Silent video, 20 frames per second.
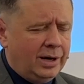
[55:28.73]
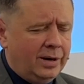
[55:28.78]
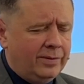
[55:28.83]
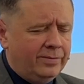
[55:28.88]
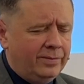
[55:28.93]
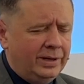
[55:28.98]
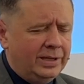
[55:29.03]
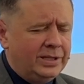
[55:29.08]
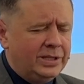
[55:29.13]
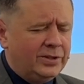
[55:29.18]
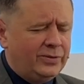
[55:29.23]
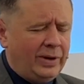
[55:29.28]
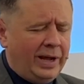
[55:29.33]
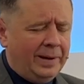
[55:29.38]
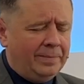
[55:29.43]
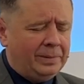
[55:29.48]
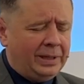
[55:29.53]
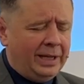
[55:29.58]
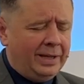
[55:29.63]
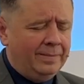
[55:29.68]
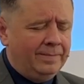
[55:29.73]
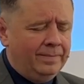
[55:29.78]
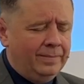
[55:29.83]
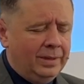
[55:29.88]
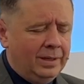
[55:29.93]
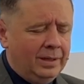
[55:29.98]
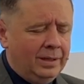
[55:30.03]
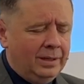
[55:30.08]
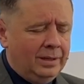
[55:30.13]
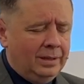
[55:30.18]
our friend's family,
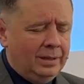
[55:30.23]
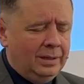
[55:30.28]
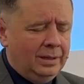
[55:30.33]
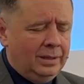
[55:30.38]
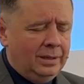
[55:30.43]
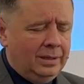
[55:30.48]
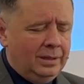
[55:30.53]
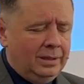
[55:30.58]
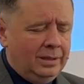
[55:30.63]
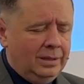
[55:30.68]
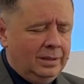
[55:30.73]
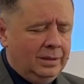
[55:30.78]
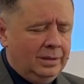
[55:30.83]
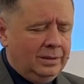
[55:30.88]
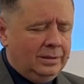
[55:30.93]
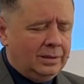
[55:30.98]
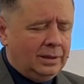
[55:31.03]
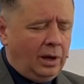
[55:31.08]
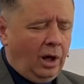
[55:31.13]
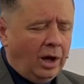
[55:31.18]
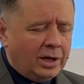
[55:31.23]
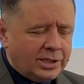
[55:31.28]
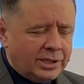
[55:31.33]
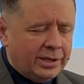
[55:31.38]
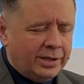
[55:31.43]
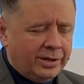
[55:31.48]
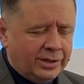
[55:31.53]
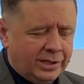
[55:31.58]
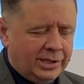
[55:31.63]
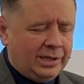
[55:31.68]
the loss of
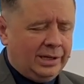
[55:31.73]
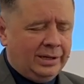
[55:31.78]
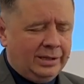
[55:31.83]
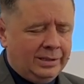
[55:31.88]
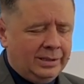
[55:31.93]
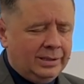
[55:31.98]
their son,